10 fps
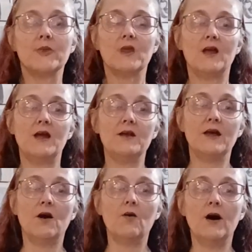Okay,
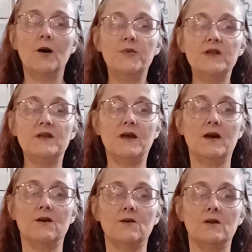now up and
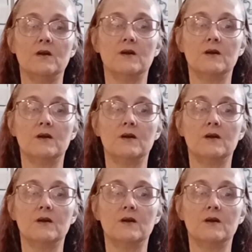down,